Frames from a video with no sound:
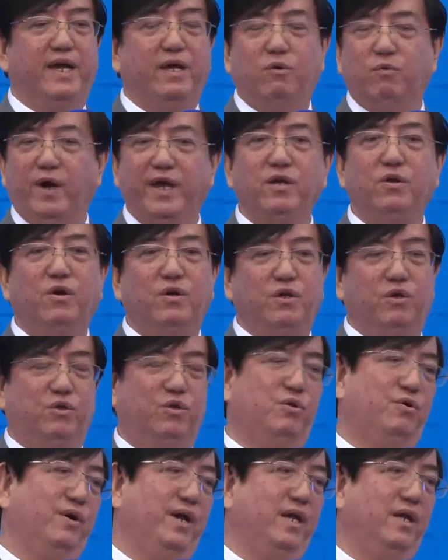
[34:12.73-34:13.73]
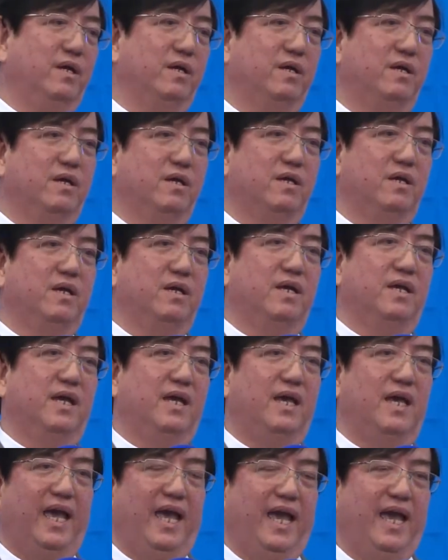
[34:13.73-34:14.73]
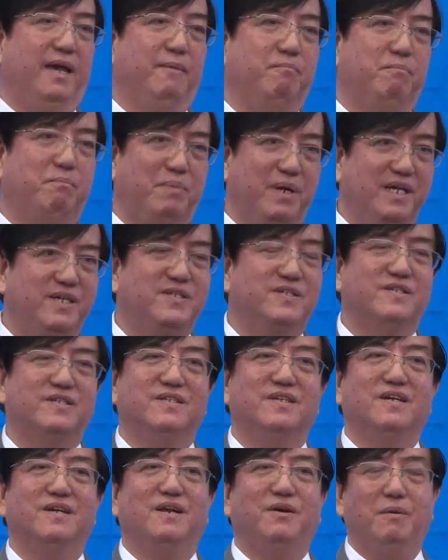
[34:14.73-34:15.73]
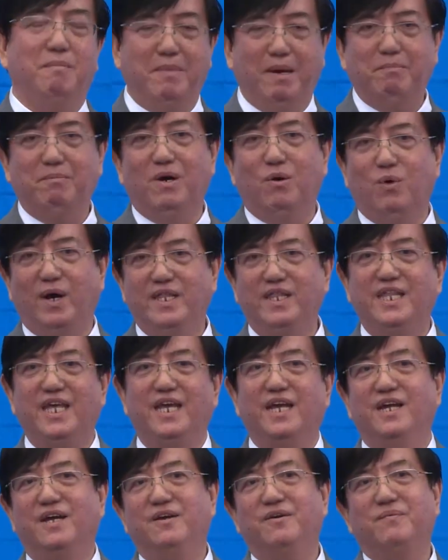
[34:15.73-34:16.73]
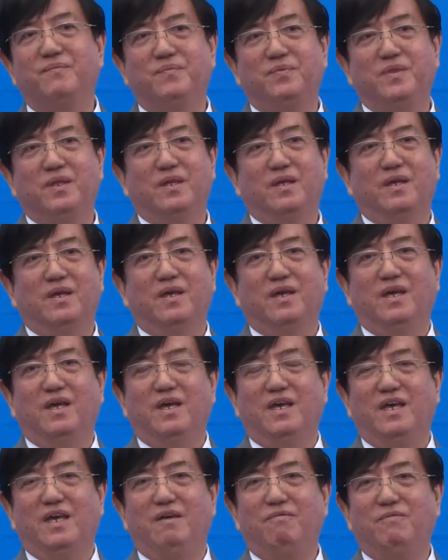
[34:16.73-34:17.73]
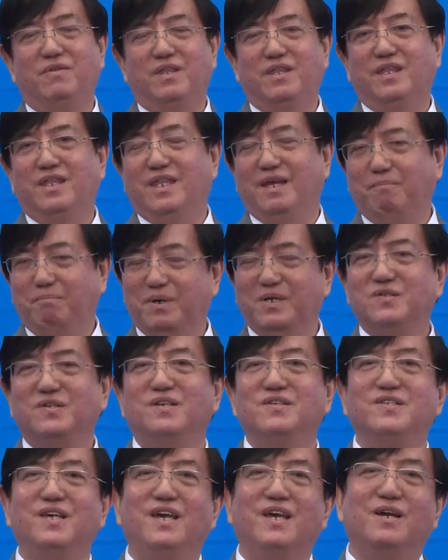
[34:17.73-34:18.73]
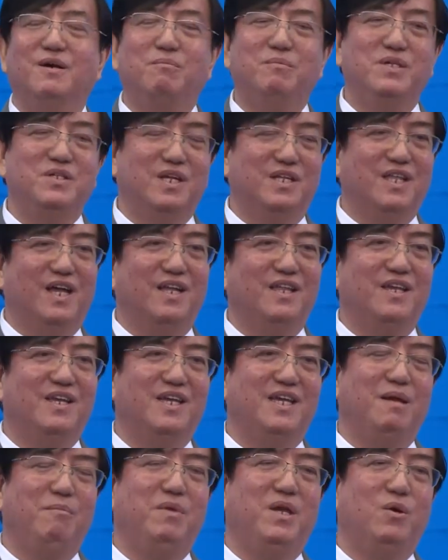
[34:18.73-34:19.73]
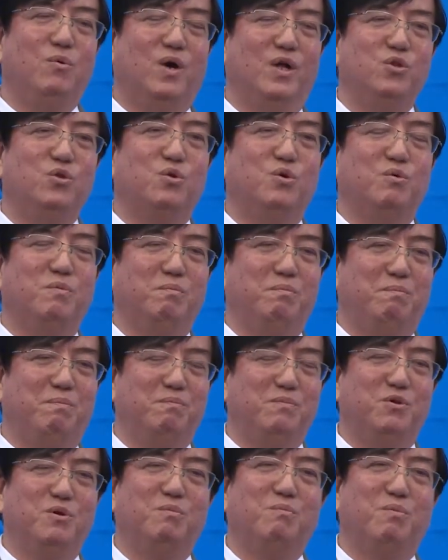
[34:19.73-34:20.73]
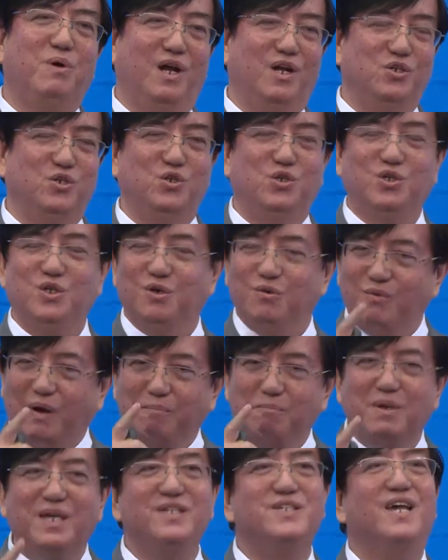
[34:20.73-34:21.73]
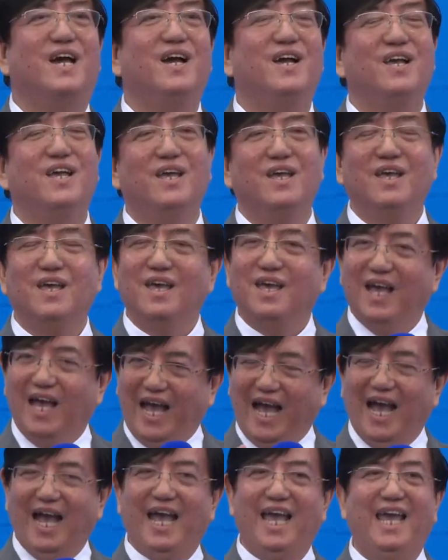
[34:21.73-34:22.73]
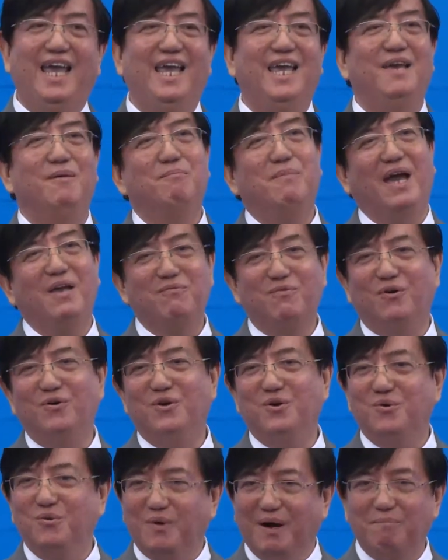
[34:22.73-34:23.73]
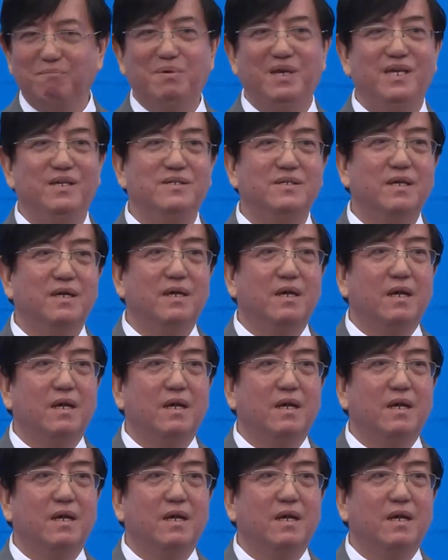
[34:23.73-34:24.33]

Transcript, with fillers: Why not you try? And please remember one thing, if the person say, Mr. Tan, give me one toothbrush, one piece, I buy from you one piece.